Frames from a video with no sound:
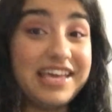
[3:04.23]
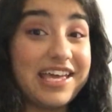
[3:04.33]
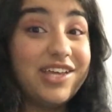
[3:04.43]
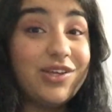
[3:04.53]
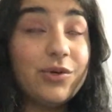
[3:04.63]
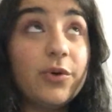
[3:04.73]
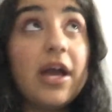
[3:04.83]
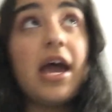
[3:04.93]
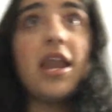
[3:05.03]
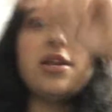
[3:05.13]
gave you
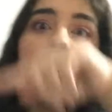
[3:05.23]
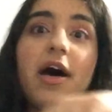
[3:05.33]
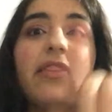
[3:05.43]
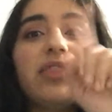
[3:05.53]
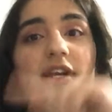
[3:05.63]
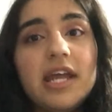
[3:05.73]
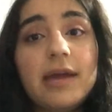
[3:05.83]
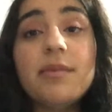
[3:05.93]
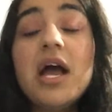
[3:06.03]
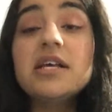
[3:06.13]
another
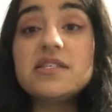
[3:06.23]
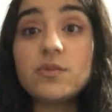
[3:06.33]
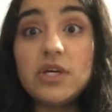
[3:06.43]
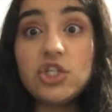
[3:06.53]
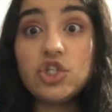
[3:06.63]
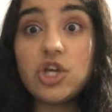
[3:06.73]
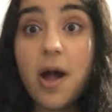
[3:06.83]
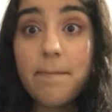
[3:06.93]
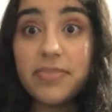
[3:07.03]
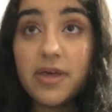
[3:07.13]
name, switch
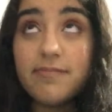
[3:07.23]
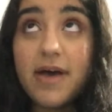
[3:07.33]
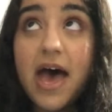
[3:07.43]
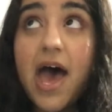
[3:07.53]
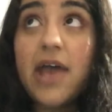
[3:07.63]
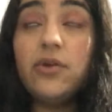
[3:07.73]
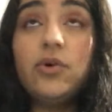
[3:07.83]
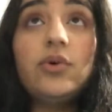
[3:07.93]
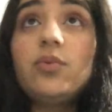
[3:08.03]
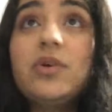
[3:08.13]
up the
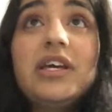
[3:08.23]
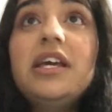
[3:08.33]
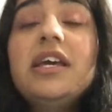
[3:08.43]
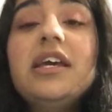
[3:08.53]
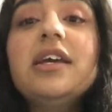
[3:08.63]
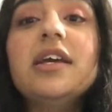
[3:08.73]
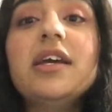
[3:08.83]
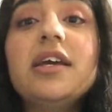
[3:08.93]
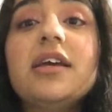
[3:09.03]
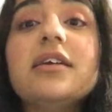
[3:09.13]

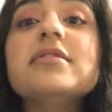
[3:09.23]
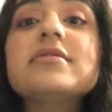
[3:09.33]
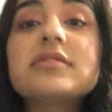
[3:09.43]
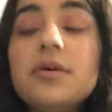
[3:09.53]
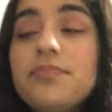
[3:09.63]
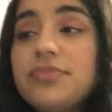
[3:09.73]
batteries.